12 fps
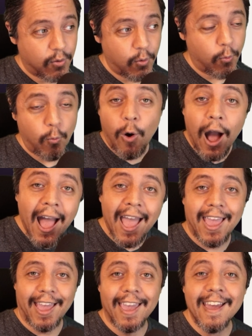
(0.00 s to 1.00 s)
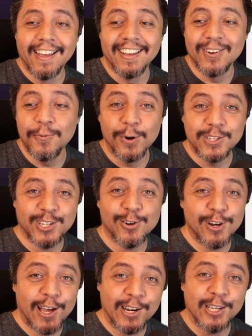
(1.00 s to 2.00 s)
Why was
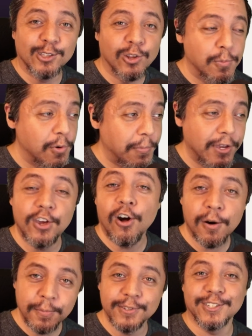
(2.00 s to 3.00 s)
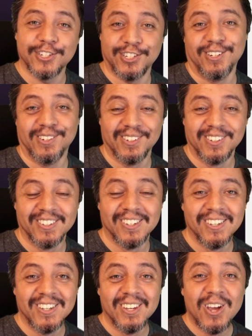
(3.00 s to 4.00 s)
there not a global PR position?
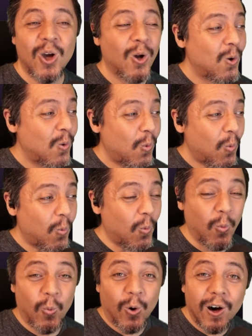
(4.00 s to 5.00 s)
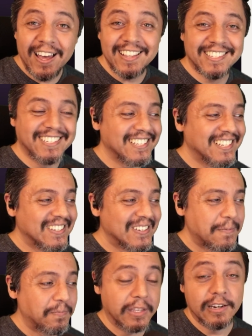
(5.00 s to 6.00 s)
What?
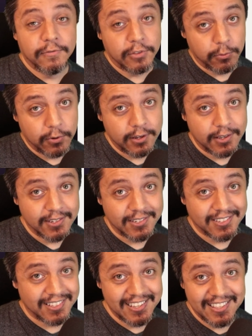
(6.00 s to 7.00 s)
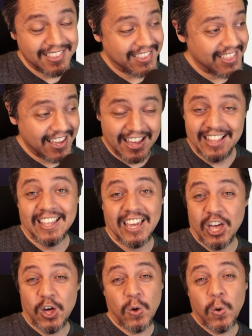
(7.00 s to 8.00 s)
And if there was, they got
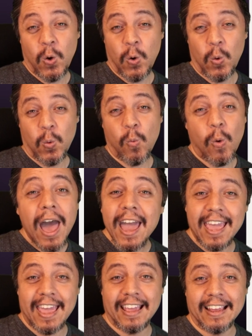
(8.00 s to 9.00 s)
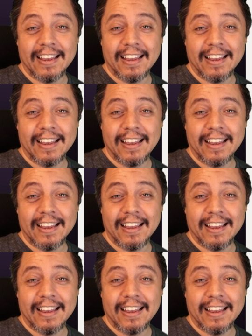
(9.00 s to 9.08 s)
let go? Why?